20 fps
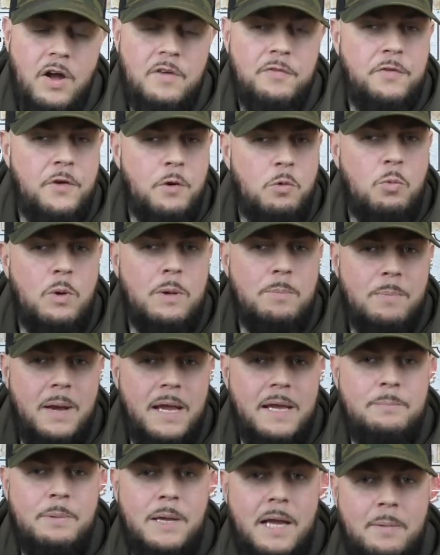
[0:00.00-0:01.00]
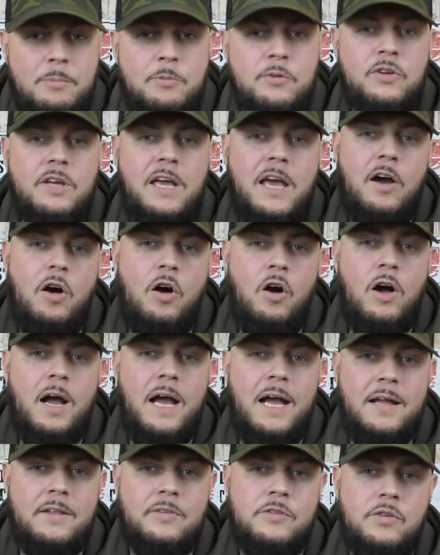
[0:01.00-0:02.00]
I feel we may be able to get our
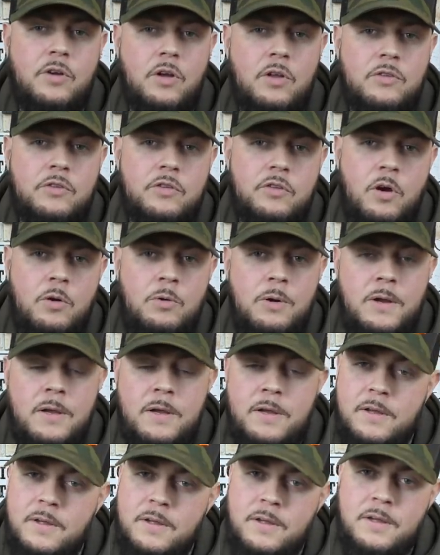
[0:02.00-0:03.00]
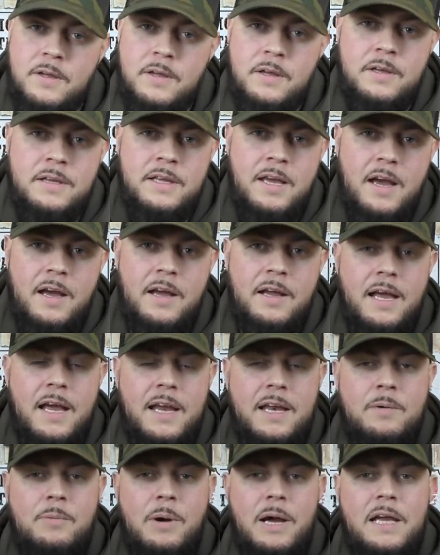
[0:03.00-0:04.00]
hands on. So yeah,
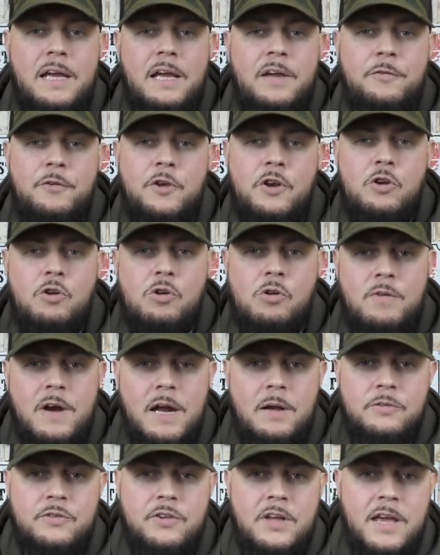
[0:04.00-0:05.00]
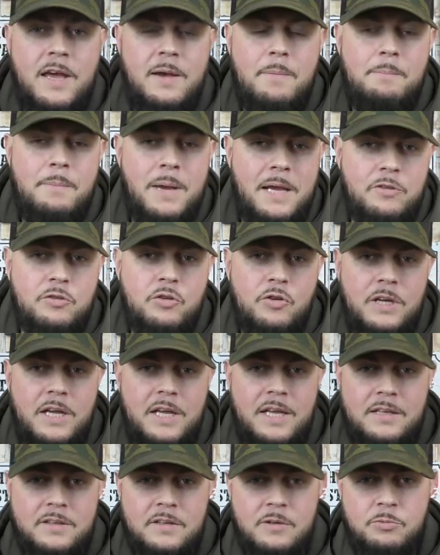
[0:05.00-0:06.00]
anyway, if you're new around here, make sure you
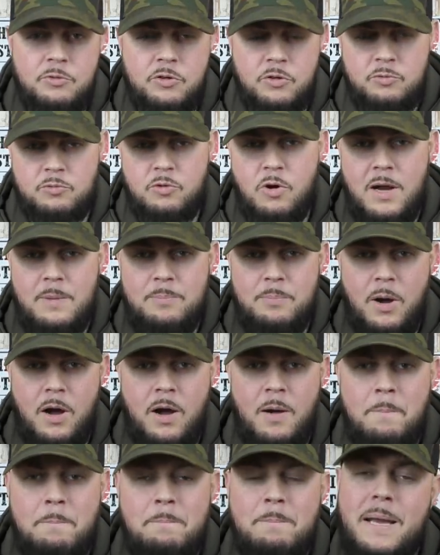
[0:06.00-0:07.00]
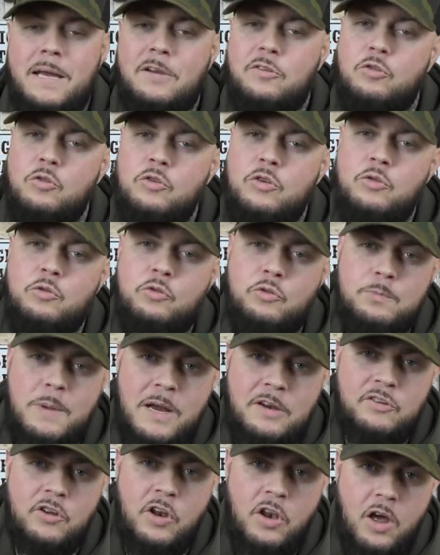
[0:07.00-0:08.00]
hit the subscribe button. Make sure you
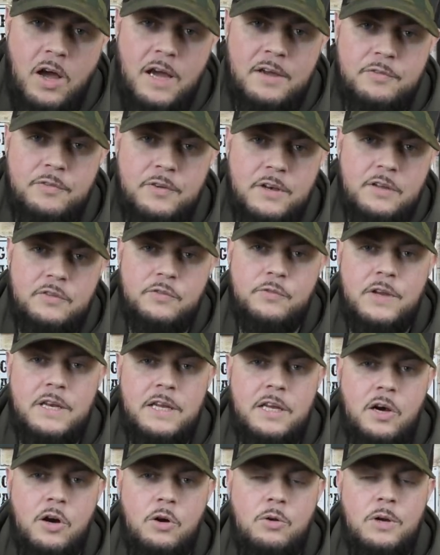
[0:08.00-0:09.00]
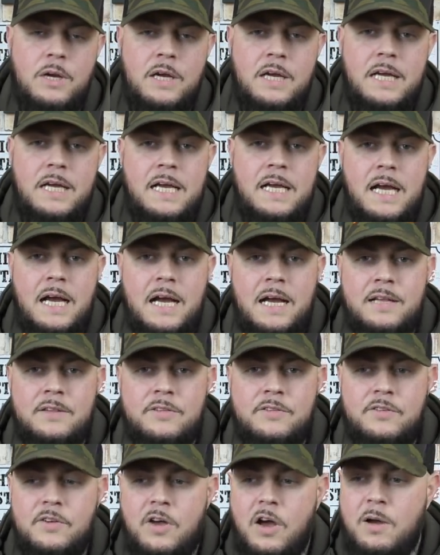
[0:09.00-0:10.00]
smash a like for this video.
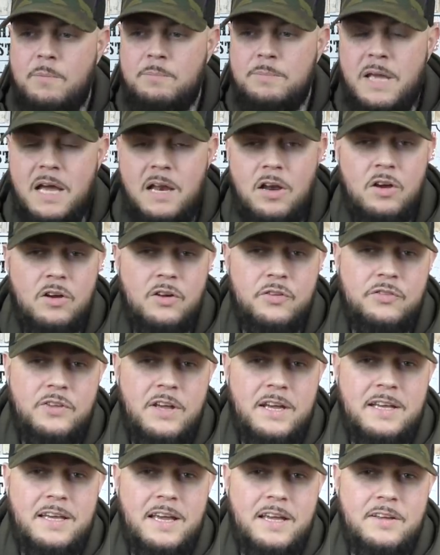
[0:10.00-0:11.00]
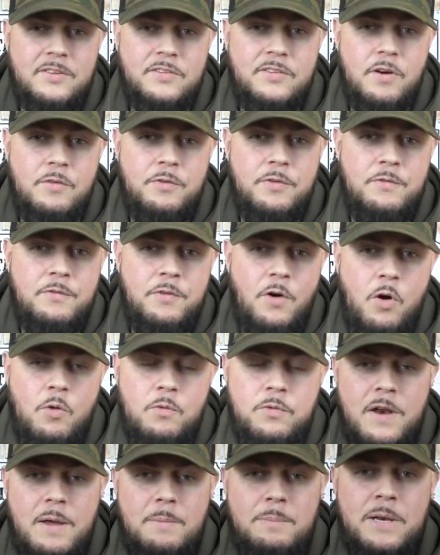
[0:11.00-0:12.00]
And yeah, like I said, get yourself
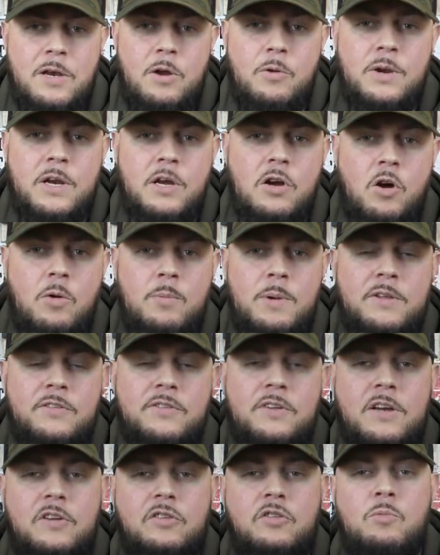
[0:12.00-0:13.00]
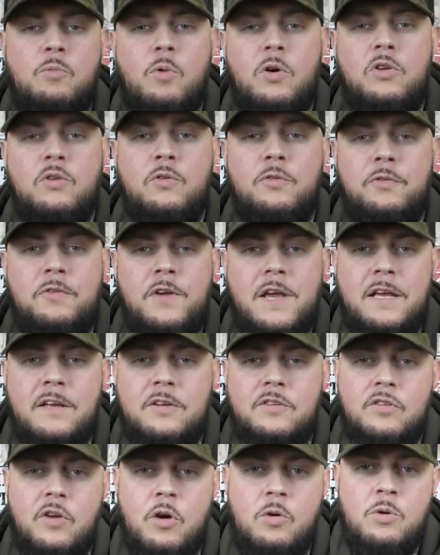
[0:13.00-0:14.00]
involved. Let me know in the comment section what you
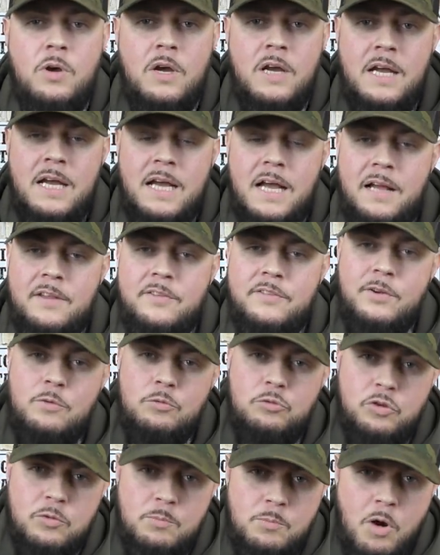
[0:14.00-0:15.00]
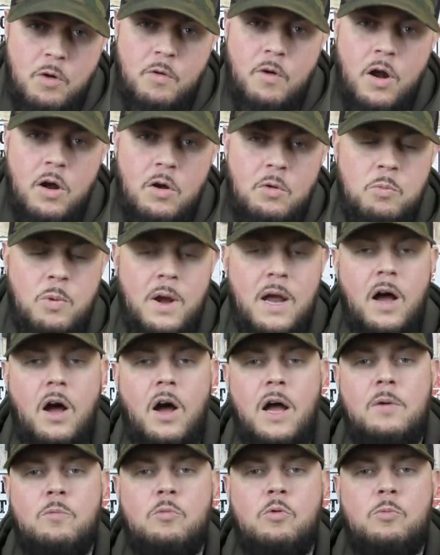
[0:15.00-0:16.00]
think. So until tomorrow, where
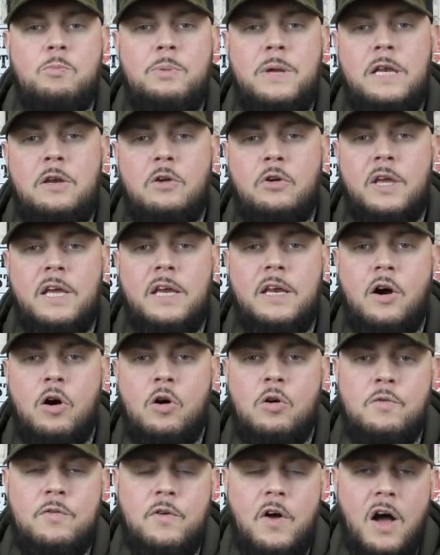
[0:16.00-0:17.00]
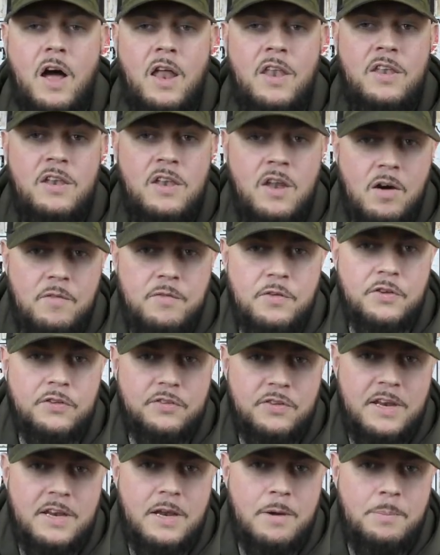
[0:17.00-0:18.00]
I will be looking over another
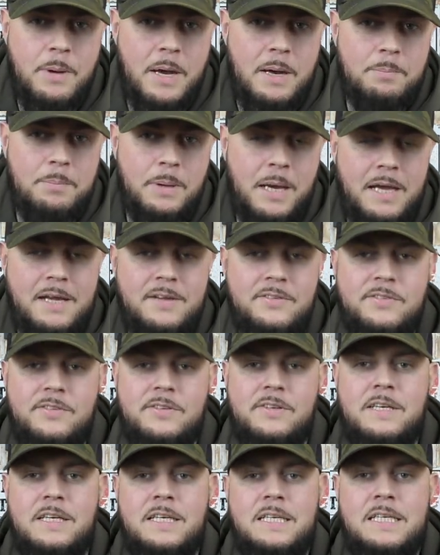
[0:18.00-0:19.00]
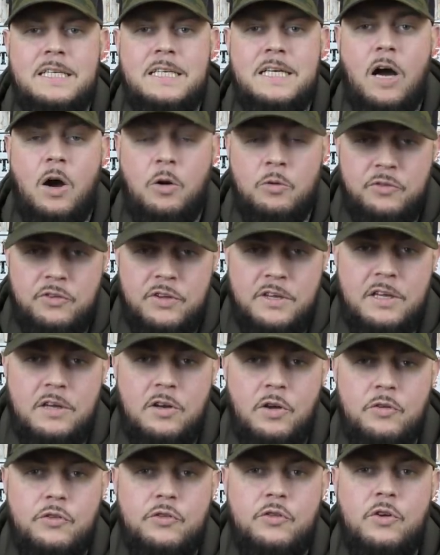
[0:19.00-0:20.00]
centre-back place, I'll see you
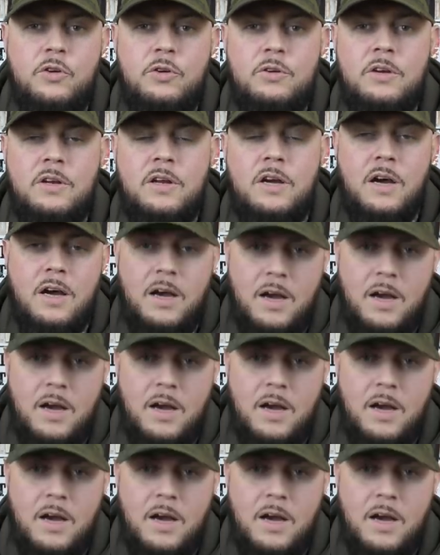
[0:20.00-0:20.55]
lot soon.